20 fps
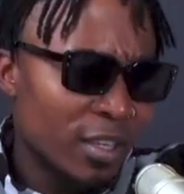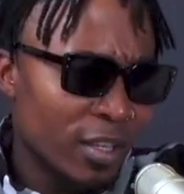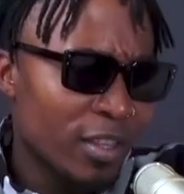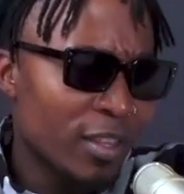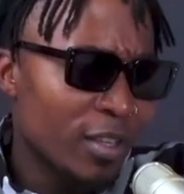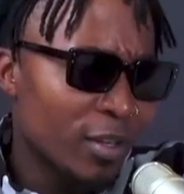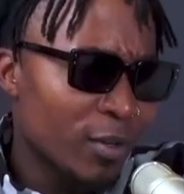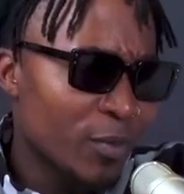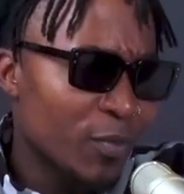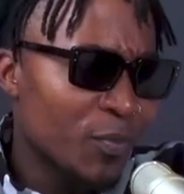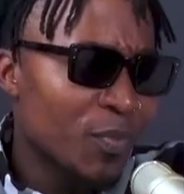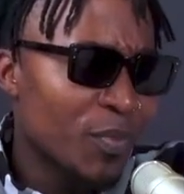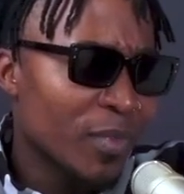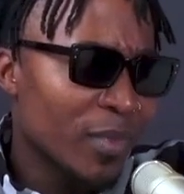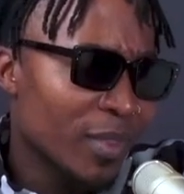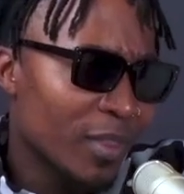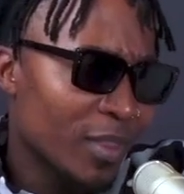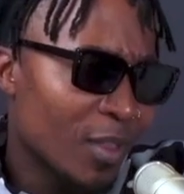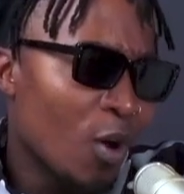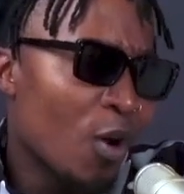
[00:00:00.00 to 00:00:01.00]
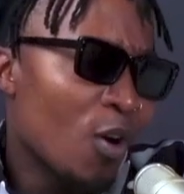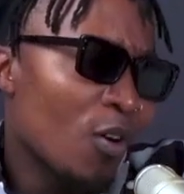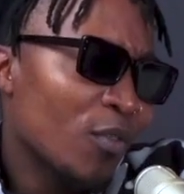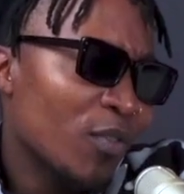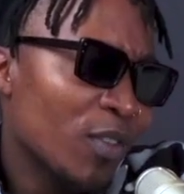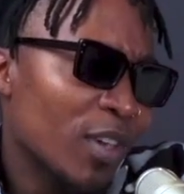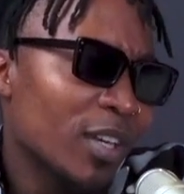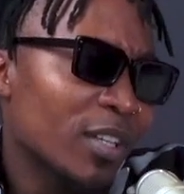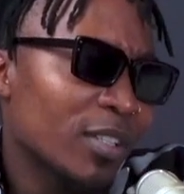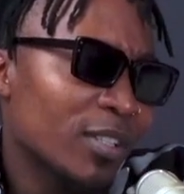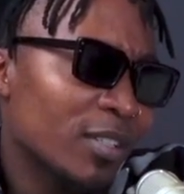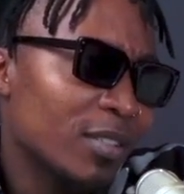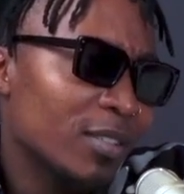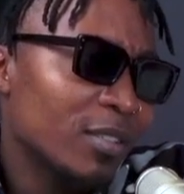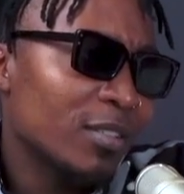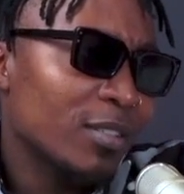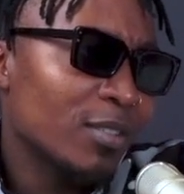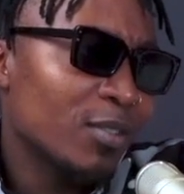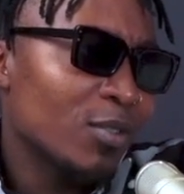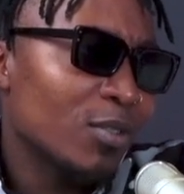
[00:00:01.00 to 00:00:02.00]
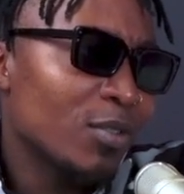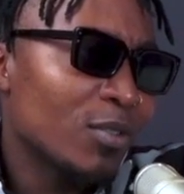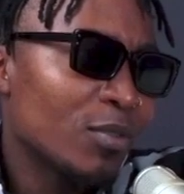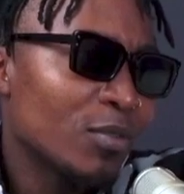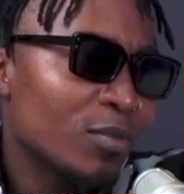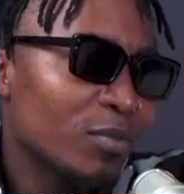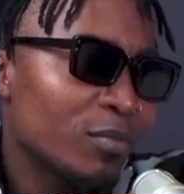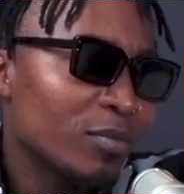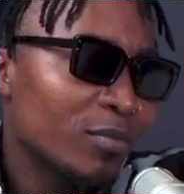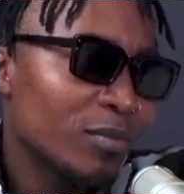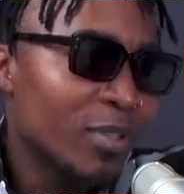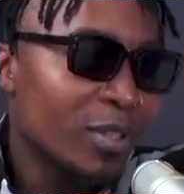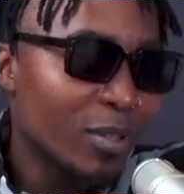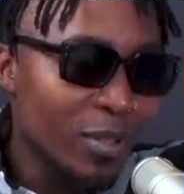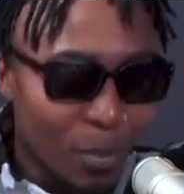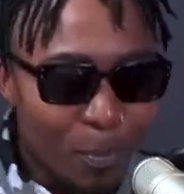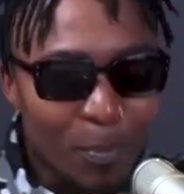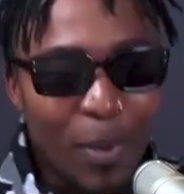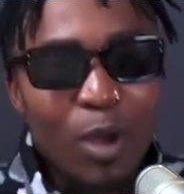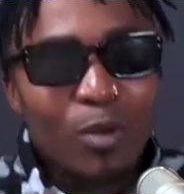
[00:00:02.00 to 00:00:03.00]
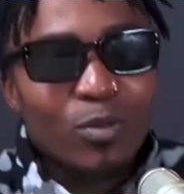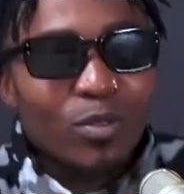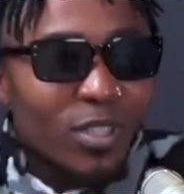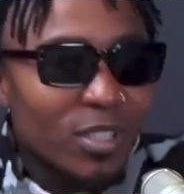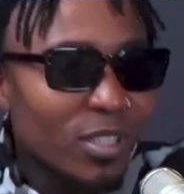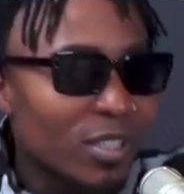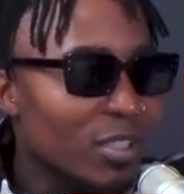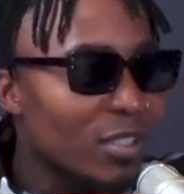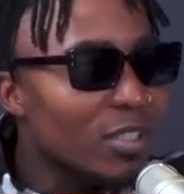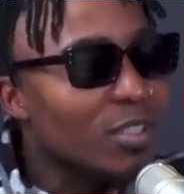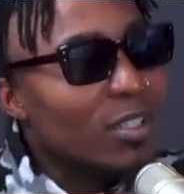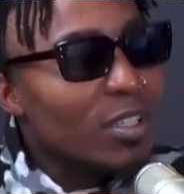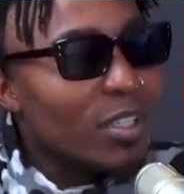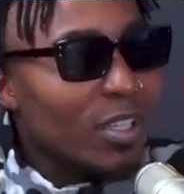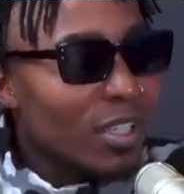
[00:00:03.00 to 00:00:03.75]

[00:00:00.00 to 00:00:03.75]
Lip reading: the obvious, you know, the bouncy